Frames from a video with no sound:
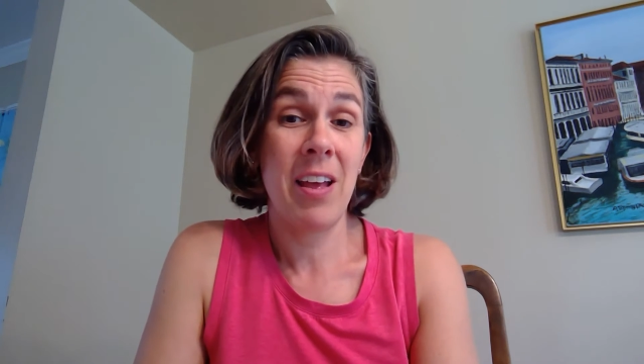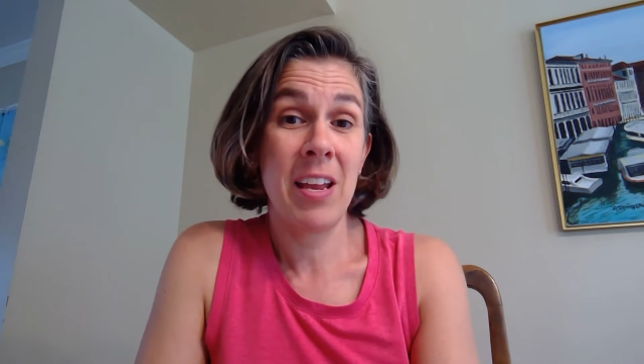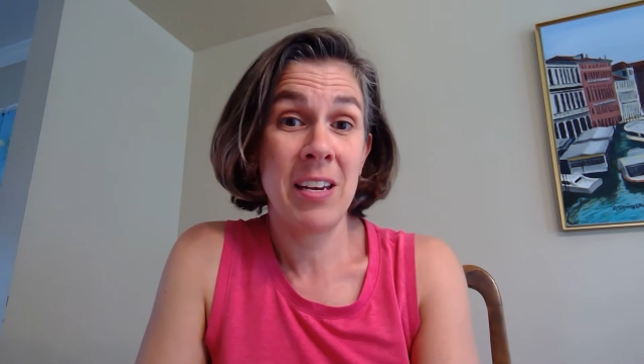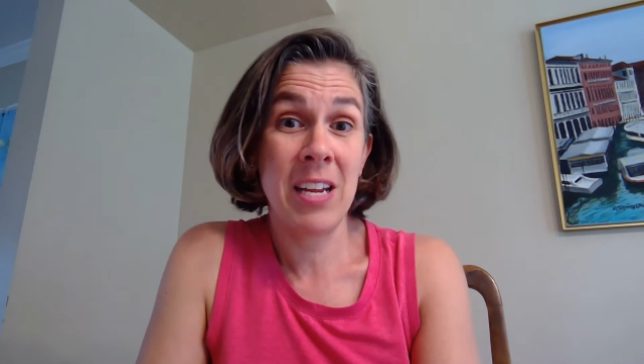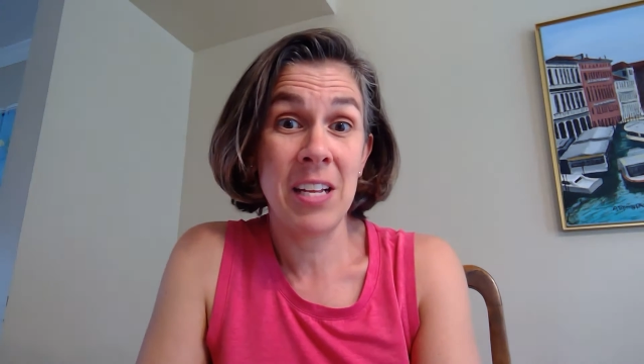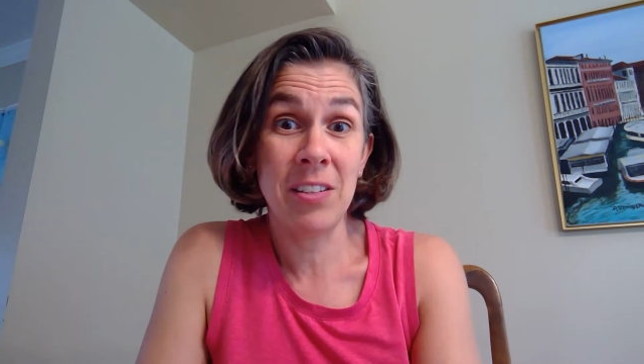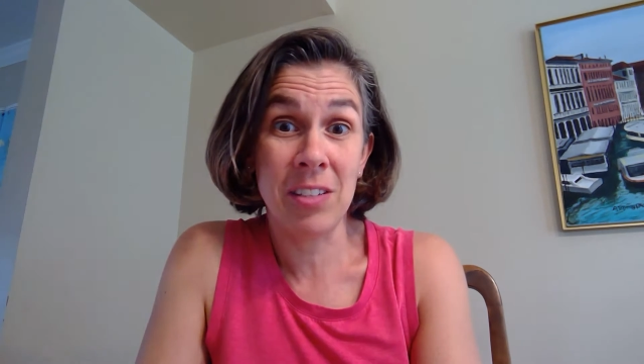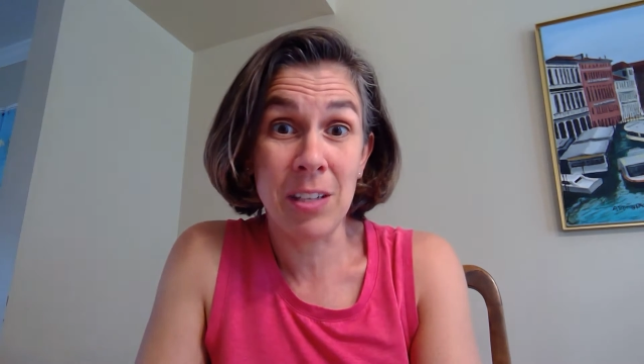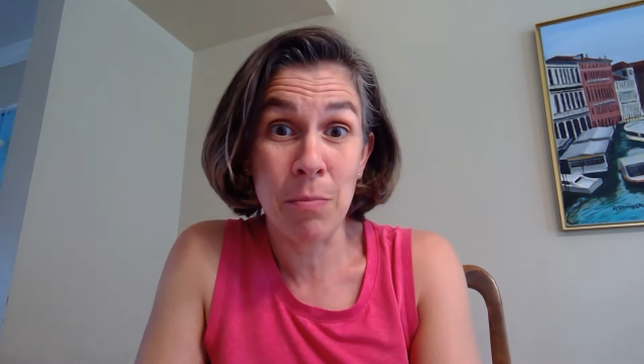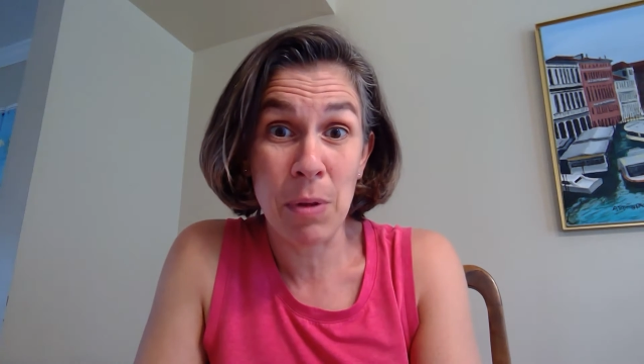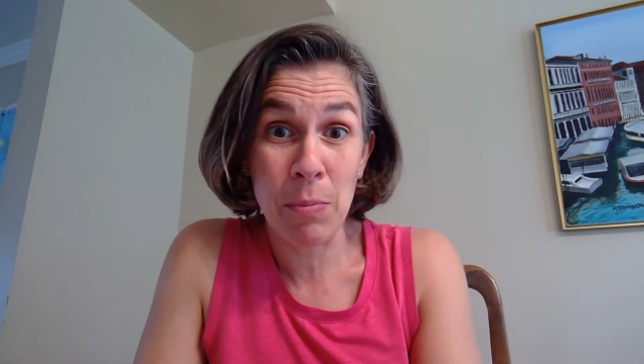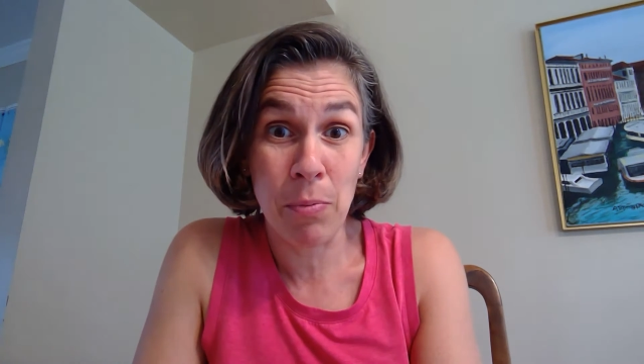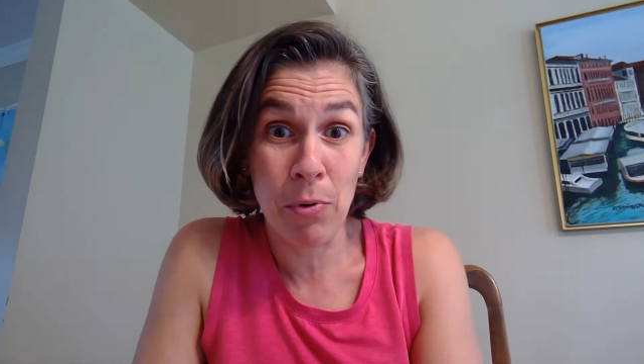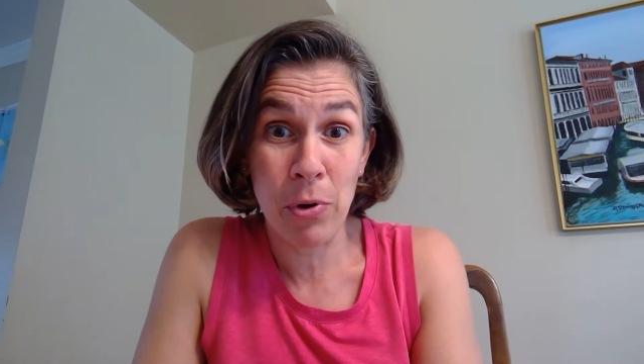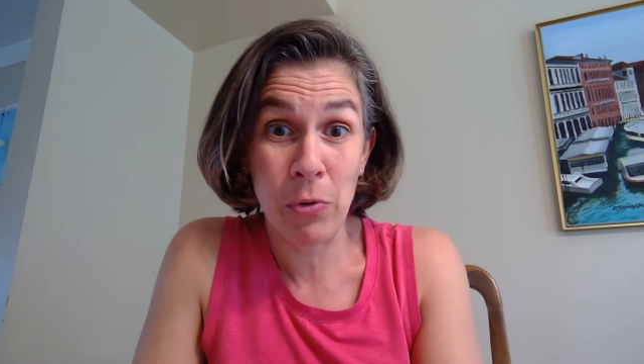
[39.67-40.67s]
and needs to
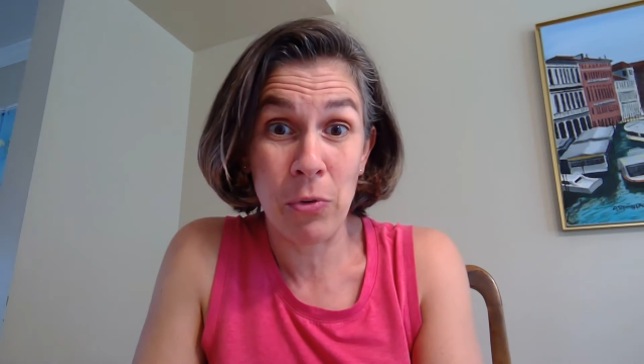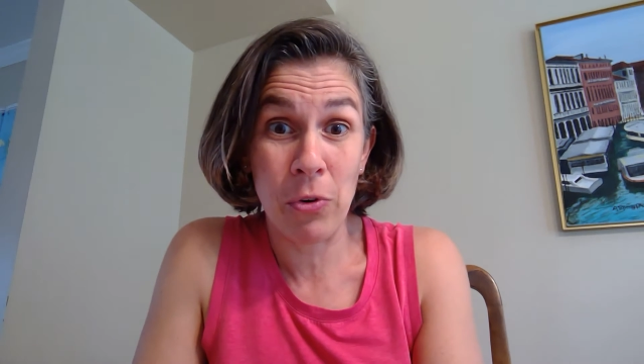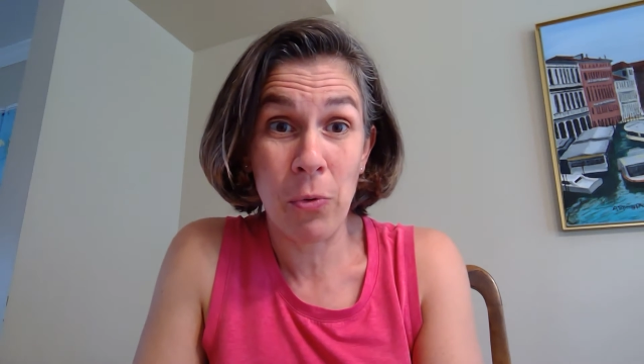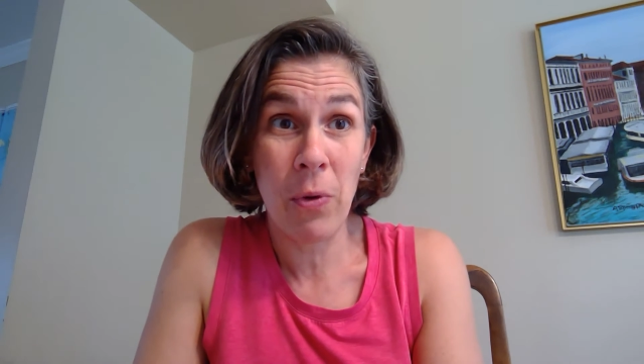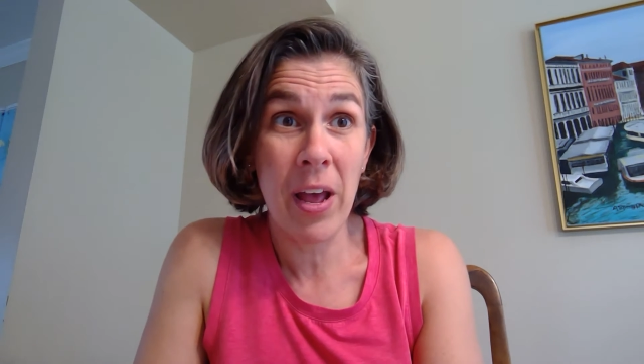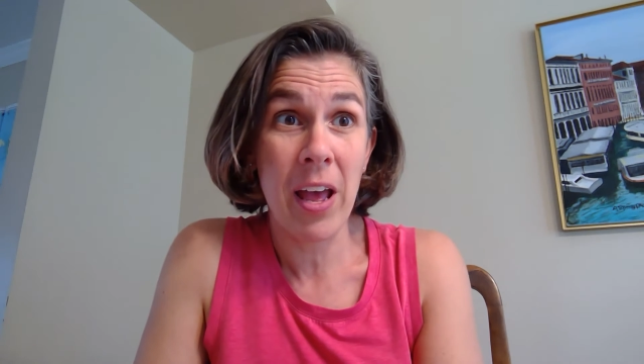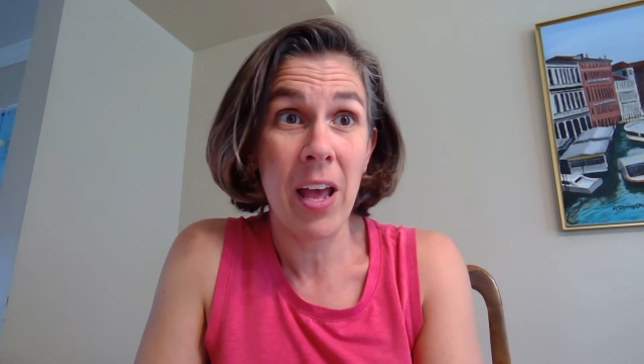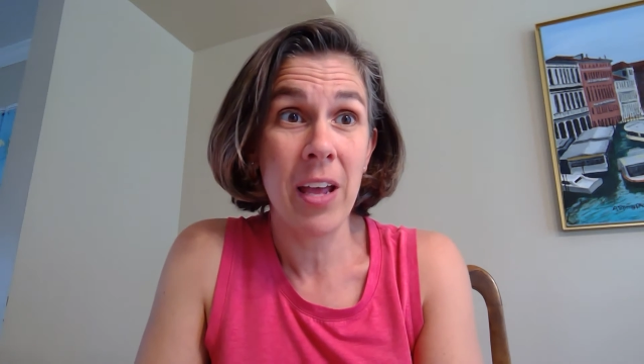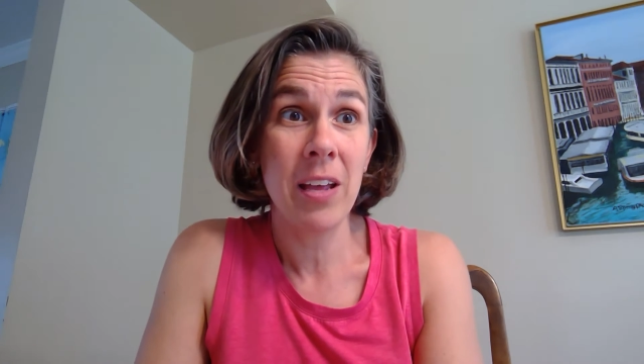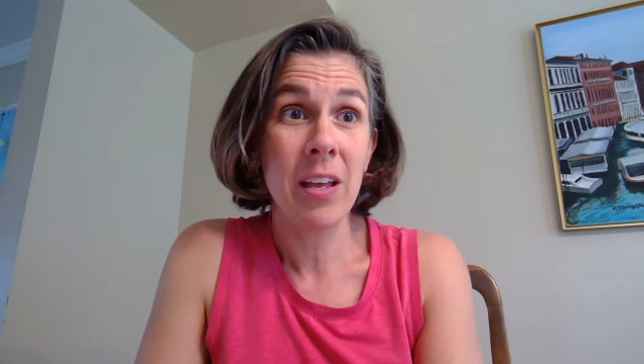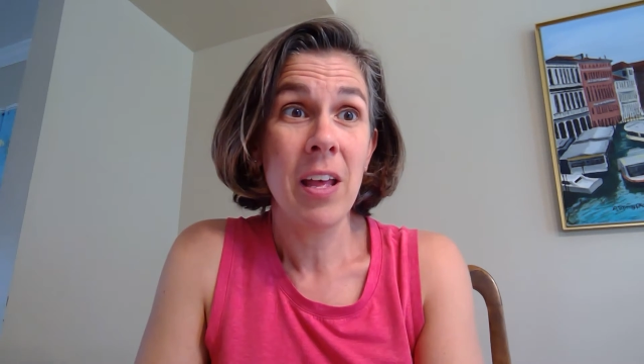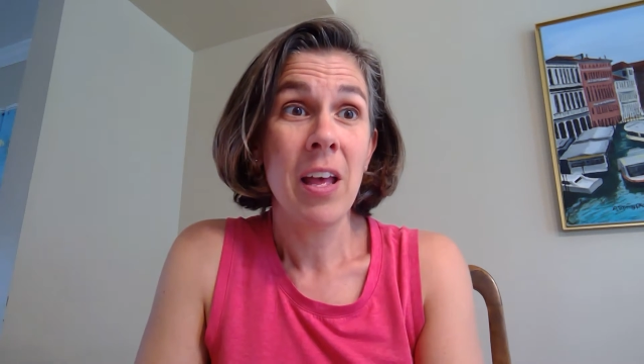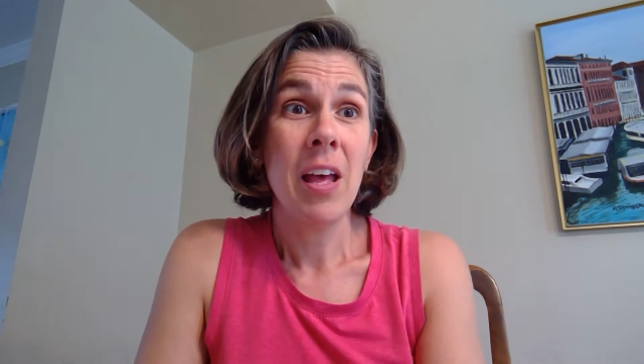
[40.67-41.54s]
be pruned away.